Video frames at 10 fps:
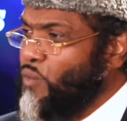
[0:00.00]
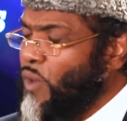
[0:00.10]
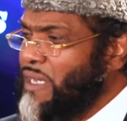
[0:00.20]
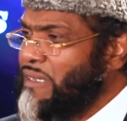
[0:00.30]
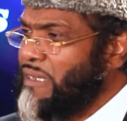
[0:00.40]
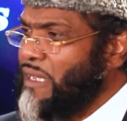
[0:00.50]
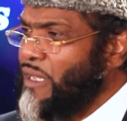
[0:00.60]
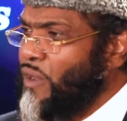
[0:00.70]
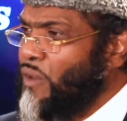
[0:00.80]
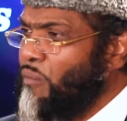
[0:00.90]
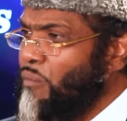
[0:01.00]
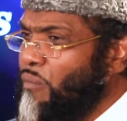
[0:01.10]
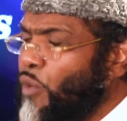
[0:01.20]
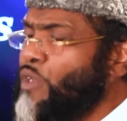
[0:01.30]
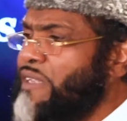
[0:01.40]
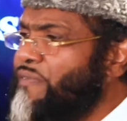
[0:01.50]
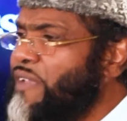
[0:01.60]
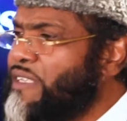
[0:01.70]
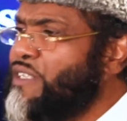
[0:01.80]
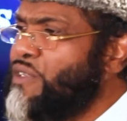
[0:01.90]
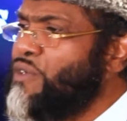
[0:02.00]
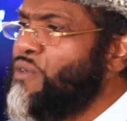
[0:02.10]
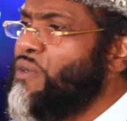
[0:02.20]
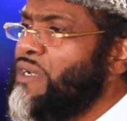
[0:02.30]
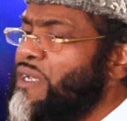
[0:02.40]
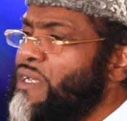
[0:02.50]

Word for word: What motivated you